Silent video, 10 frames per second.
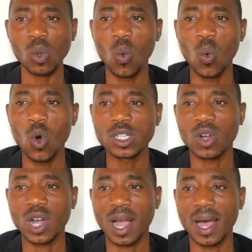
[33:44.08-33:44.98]
what
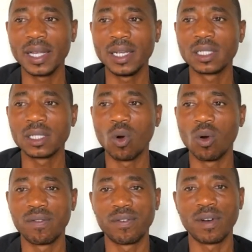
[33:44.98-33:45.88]
kind
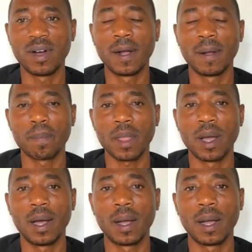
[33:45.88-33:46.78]
of um,
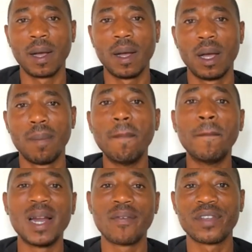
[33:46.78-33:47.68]
uh, uh,
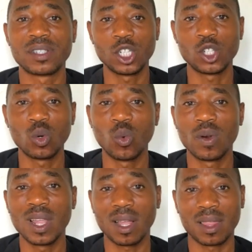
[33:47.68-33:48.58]
manifestation
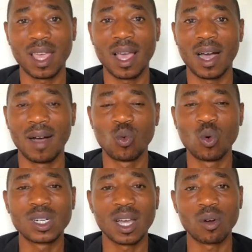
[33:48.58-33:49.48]
will they have
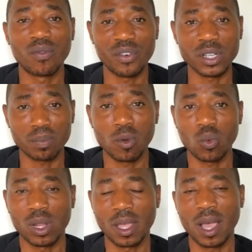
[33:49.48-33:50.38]
what kind of response
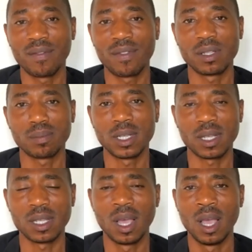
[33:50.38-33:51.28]
will they have this
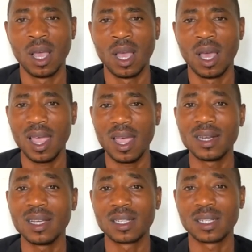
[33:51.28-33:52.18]
message
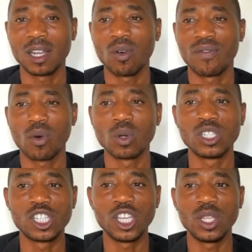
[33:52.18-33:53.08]
and instead of
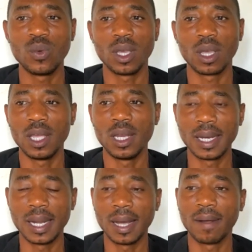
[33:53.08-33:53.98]
continuing
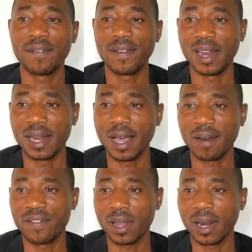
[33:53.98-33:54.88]
in uh,
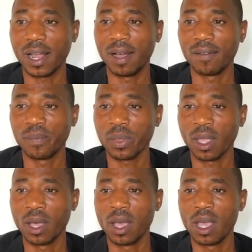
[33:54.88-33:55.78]
philadelphian love
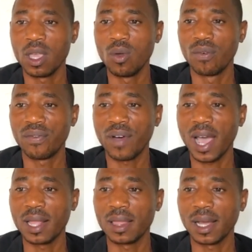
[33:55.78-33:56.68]
you
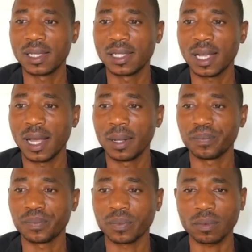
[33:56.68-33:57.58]
find that
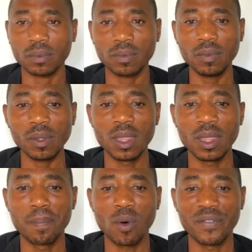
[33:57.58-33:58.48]
um,
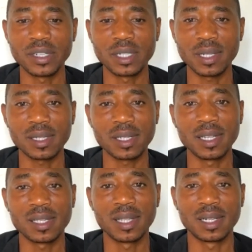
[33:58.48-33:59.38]
the prophetess
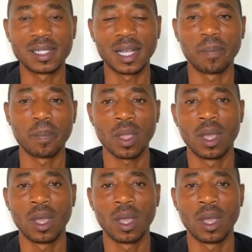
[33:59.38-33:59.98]
says that um,